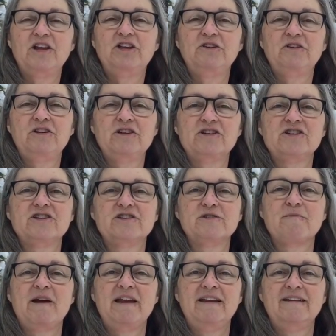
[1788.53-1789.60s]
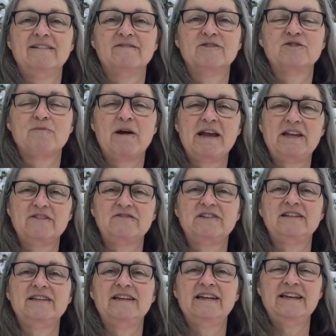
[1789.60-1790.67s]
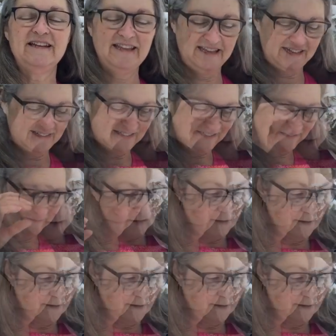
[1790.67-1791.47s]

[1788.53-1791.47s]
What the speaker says: cute addition to my gifted knitting things.